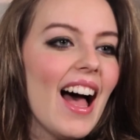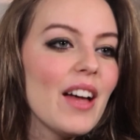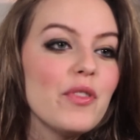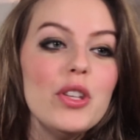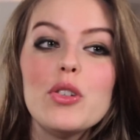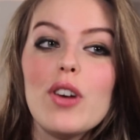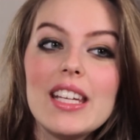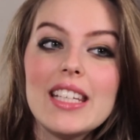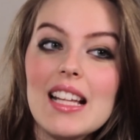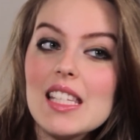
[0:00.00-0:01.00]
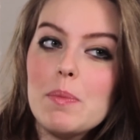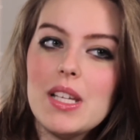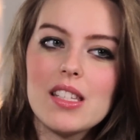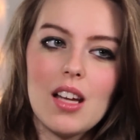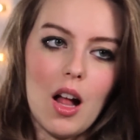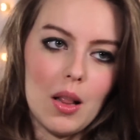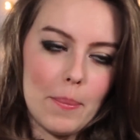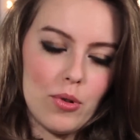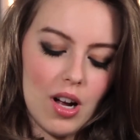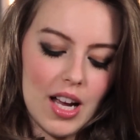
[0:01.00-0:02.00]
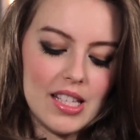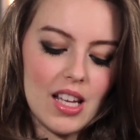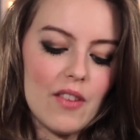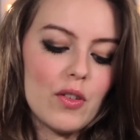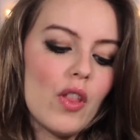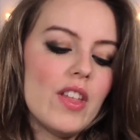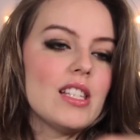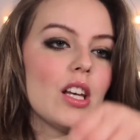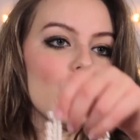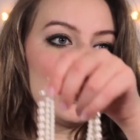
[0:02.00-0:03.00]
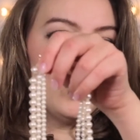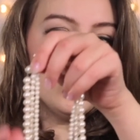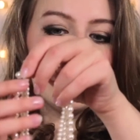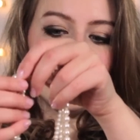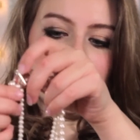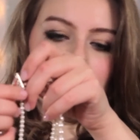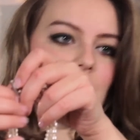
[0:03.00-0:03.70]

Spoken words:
And for you great Gatsby style brides, I've got this gorgeous